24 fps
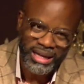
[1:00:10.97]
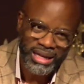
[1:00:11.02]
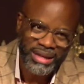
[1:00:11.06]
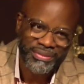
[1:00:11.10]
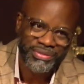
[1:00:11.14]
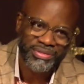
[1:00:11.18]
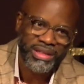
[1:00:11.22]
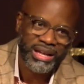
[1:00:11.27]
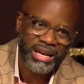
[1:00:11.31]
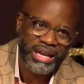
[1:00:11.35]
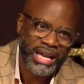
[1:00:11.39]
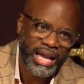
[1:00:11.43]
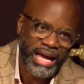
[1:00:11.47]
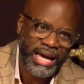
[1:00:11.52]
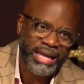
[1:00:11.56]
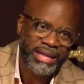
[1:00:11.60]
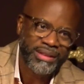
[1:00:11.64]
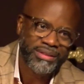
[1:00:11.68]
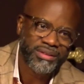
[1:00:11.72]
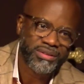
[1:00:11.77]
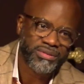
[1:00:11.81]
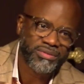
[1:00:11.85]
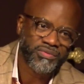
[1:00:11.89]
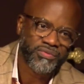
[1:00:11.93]
in the
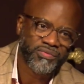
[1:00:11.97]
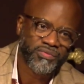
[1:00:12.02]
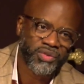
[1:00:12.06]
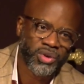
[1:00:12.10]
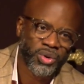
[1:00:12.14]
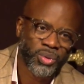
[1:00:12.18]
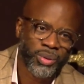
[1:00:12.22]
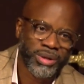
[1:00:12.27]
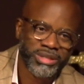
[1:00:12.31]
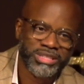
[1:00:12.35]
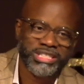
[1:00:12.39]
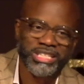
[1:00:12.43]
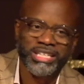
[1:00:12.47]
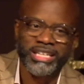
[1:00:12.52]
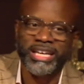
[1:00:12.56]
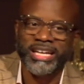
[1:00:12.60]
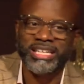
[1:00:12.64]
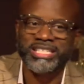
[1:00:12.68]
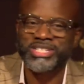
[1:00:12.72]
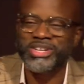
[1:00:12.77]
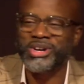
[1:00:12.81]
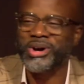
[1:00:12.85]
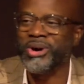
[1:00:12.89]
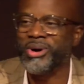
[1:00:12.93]
light for which He
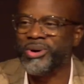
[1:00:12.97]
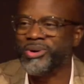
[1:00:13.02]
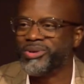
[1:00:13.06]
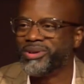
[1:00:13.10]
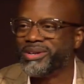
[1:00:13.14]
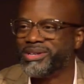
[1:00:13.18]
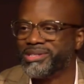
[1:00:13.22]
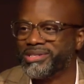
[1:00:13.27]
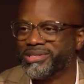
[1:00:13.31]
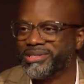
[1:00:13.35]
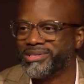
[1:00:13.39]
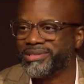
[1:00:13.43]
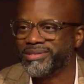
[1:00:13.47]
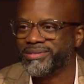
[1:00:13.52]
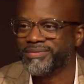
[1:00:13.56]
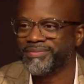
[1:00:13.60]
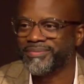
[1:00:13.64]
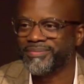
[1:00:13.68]
has called us.